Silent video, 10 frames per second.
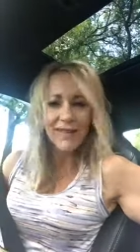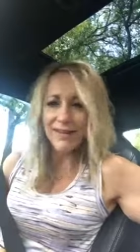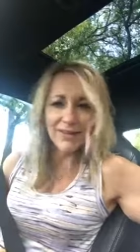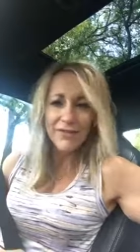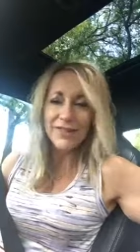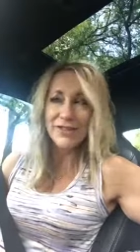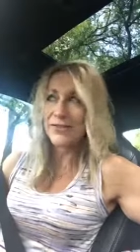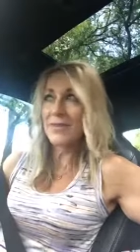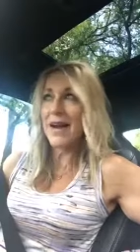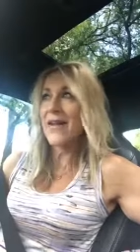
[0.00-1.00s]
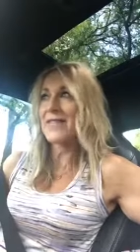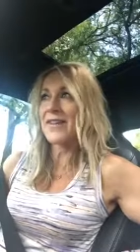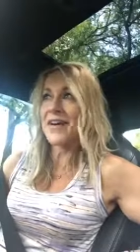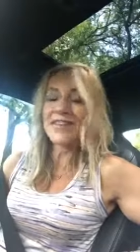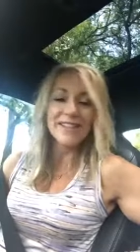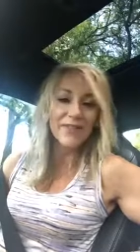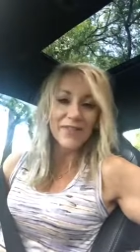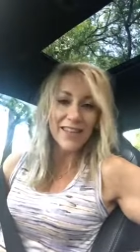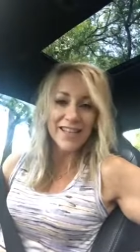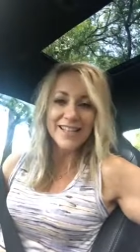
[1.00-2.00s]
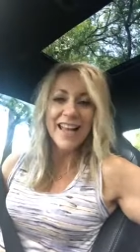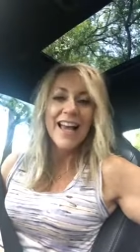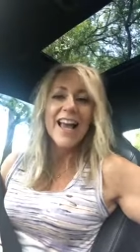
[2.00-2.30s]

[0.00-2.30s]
and going do whatever, all these different things.